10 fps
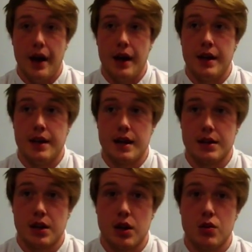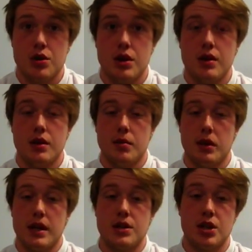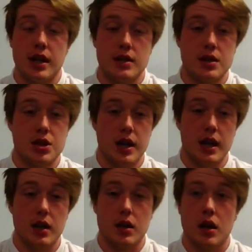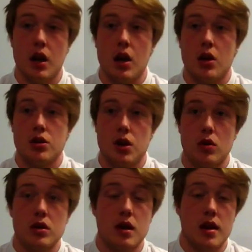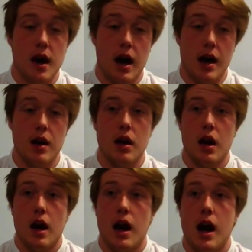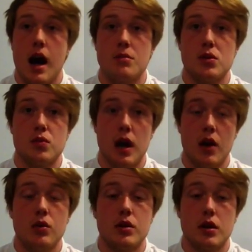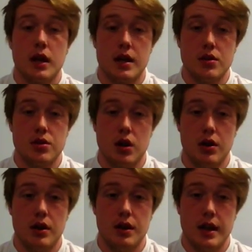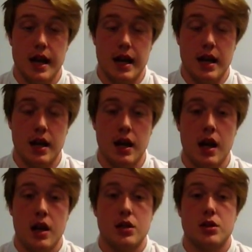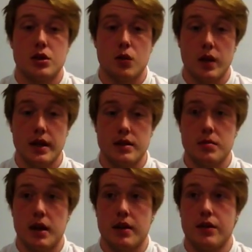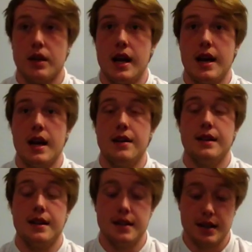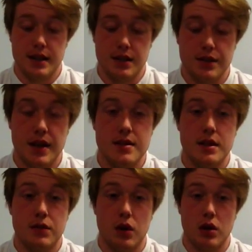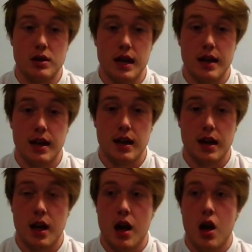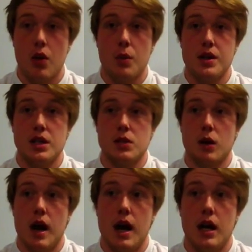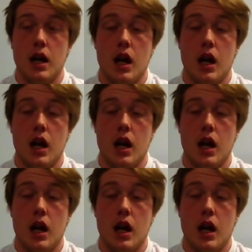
In the execution, he placed cheek to cheek, shoulder to thigh, arms around the hinge joint at the knee, squeezed the back of the knee and did a defensive roll technique, which is where